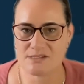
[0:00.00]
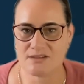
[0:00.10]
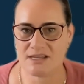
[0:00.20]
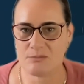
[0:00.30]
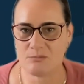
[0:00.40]

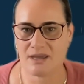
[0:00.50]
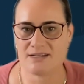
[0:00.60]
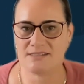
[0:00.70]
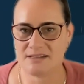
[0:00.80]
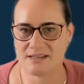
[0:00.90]
So the
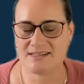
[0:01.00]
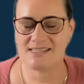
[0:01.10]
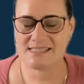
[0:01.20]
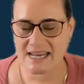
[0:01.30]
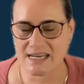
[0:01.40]
impact and
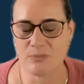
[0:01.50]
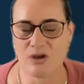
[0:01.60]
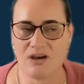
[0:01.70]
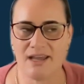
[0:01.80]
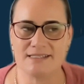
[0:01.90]
understanding
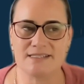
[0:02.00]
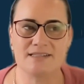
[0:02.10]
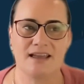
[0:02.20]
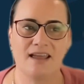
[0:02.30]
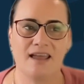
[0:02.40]
behind it.